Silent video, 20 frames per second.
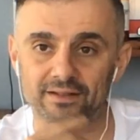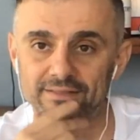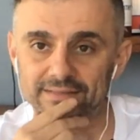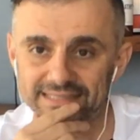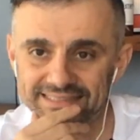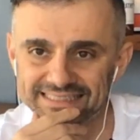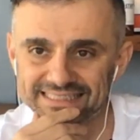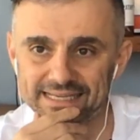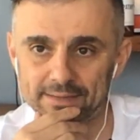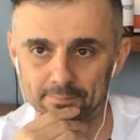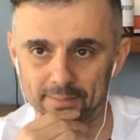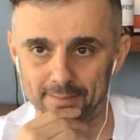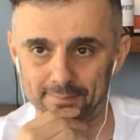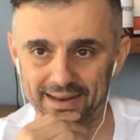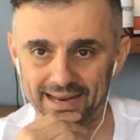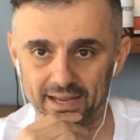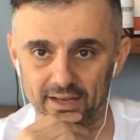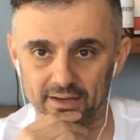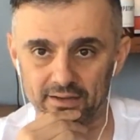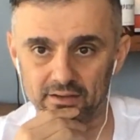list it, my
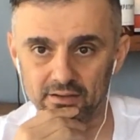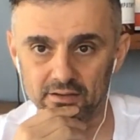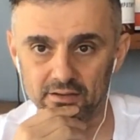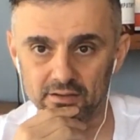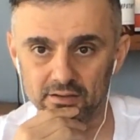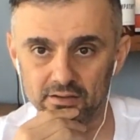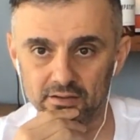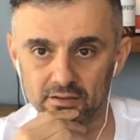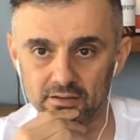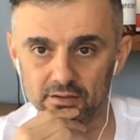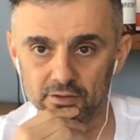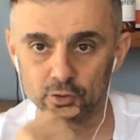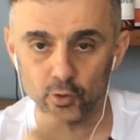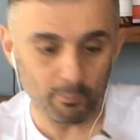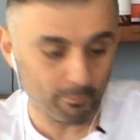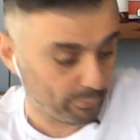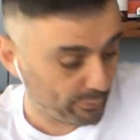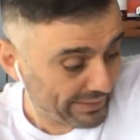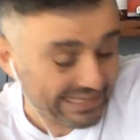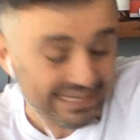man. You're
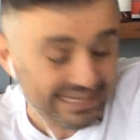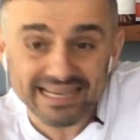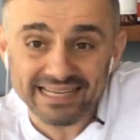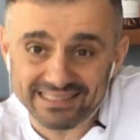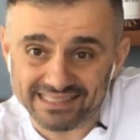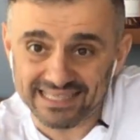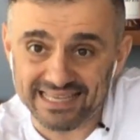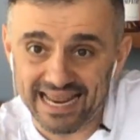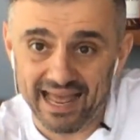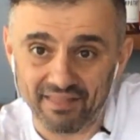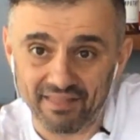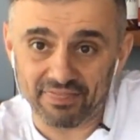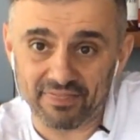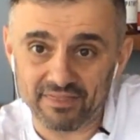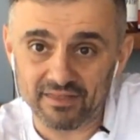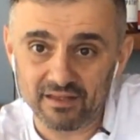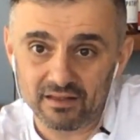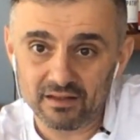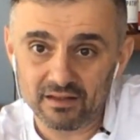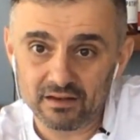bleeding to
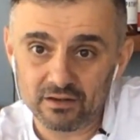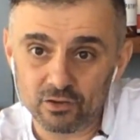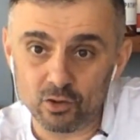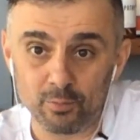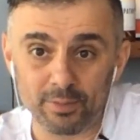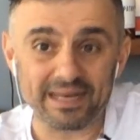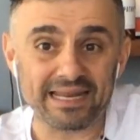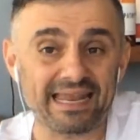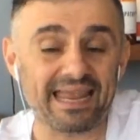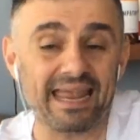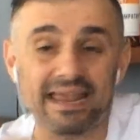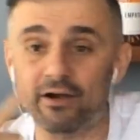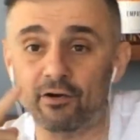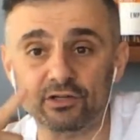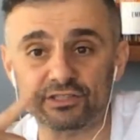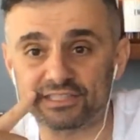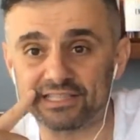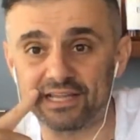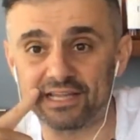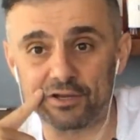death. Nobody
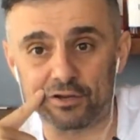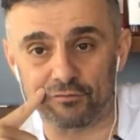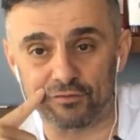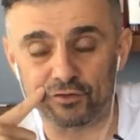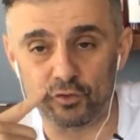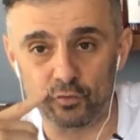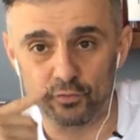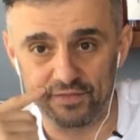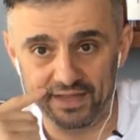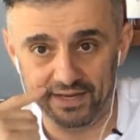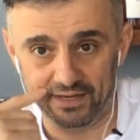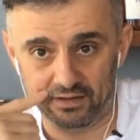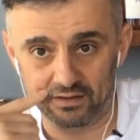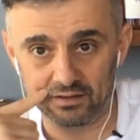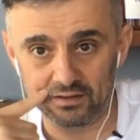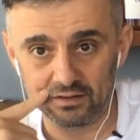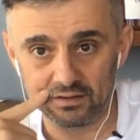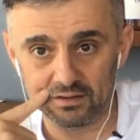cares that you have a toothache.